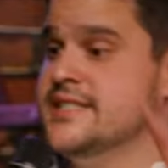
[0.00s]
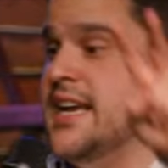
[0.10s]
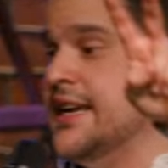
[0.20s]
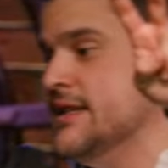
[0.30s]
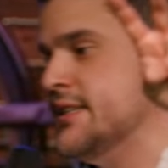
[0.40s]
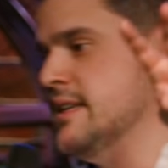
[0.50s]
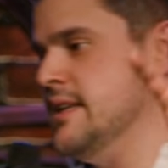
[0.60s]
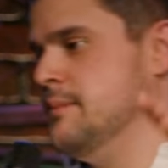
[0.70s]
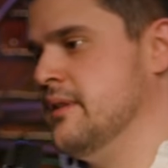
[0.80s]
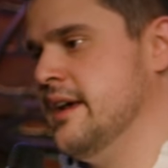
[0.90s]
second
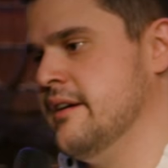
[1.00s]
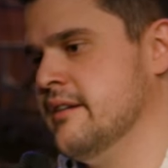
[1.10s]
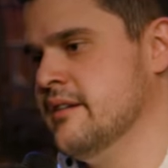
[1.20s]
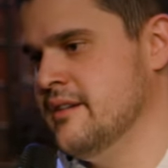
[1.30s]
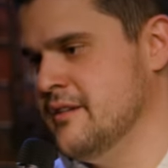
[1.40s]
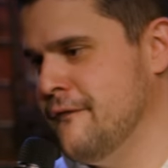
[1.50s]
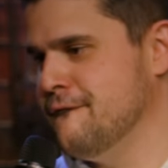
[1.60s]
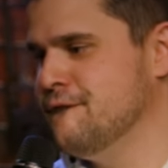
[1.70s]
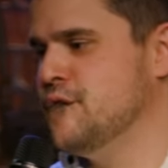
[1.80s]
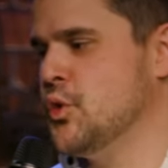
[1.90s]
CD player,
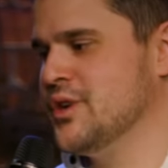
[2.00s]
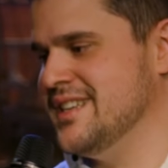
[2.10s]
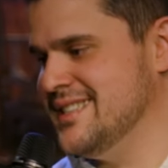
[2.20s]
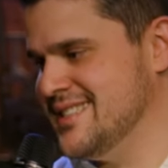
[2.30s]
40